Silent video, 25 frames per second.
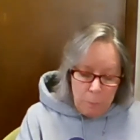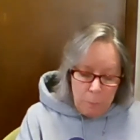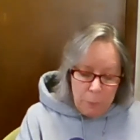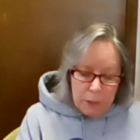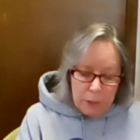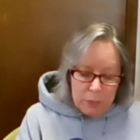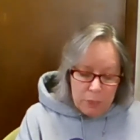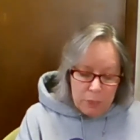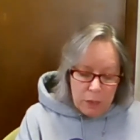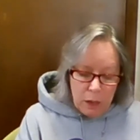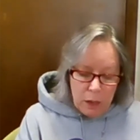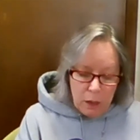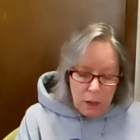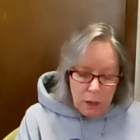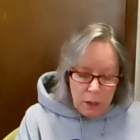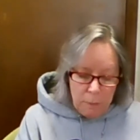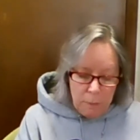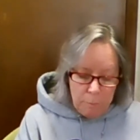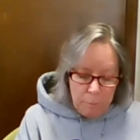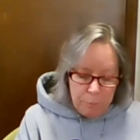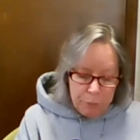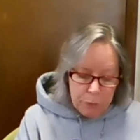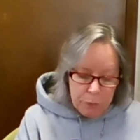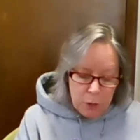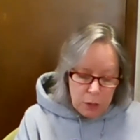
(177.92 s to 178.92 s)
But the
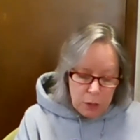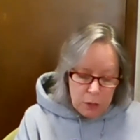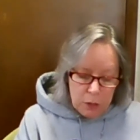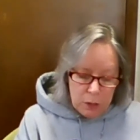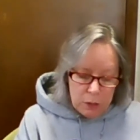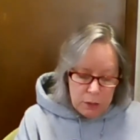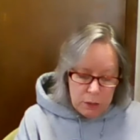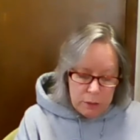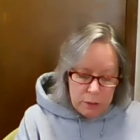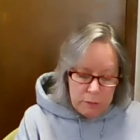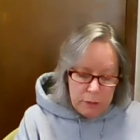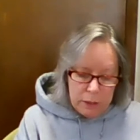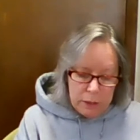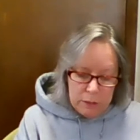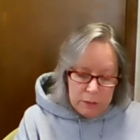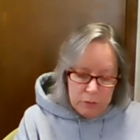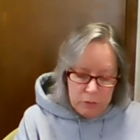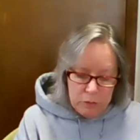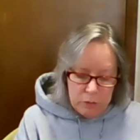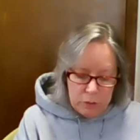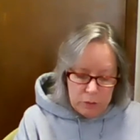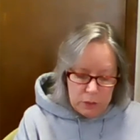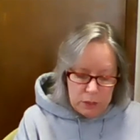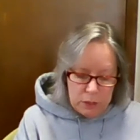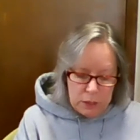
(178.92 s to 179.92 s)

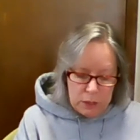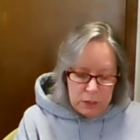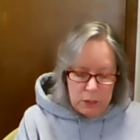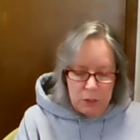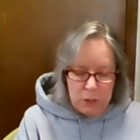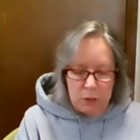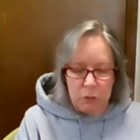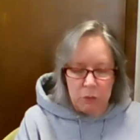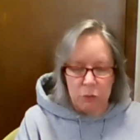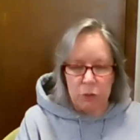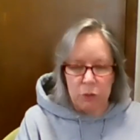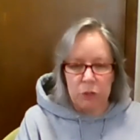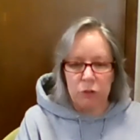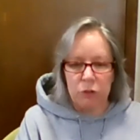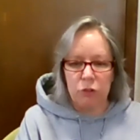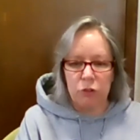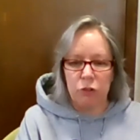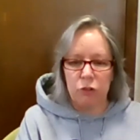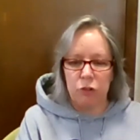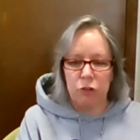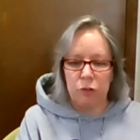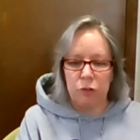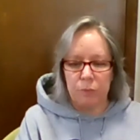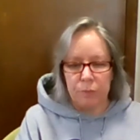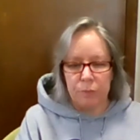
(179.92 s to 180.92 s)
density,
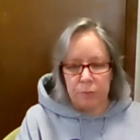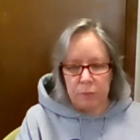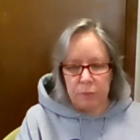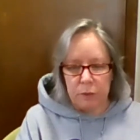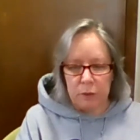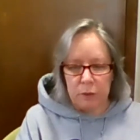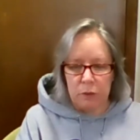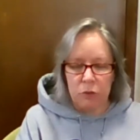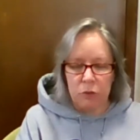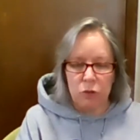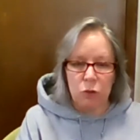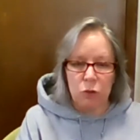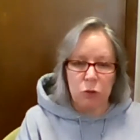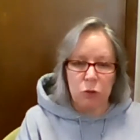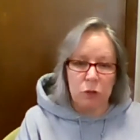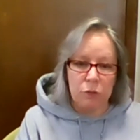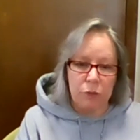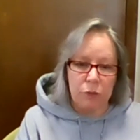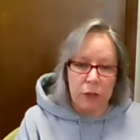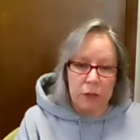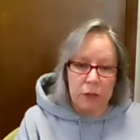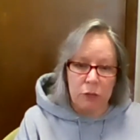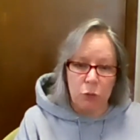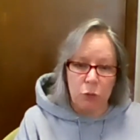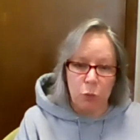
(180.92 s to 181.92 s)
which is sort of
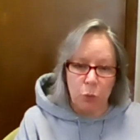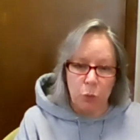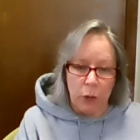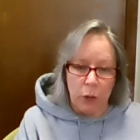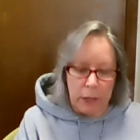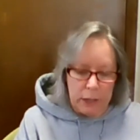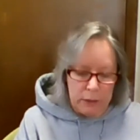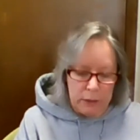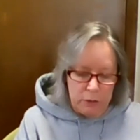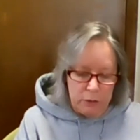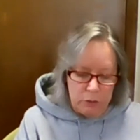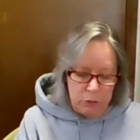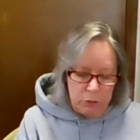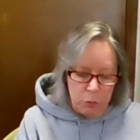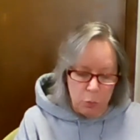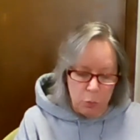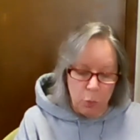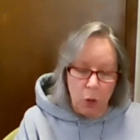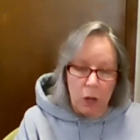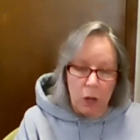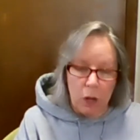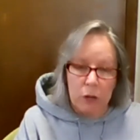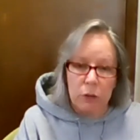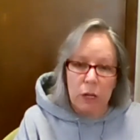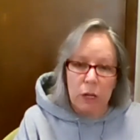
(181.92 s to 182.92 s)
like the weight, the
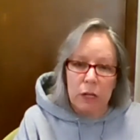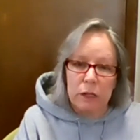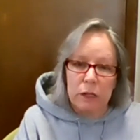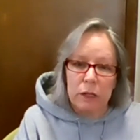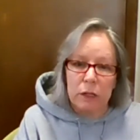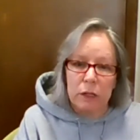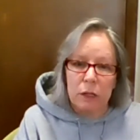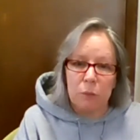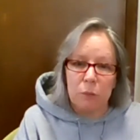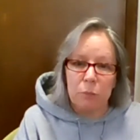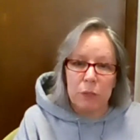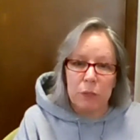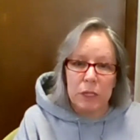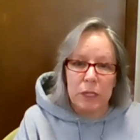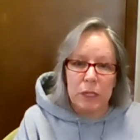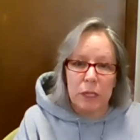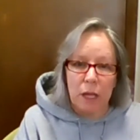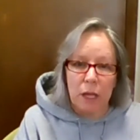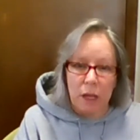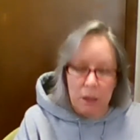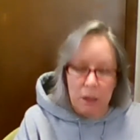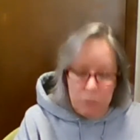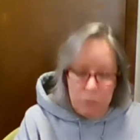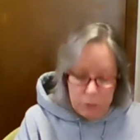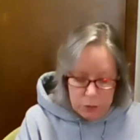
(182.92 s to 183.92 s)
water ended up being
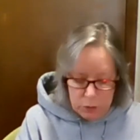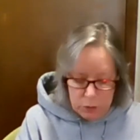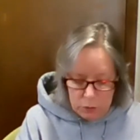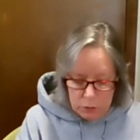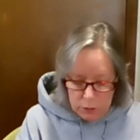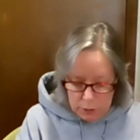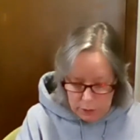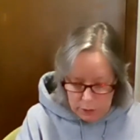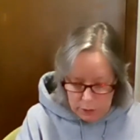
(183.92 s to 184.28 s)
heavier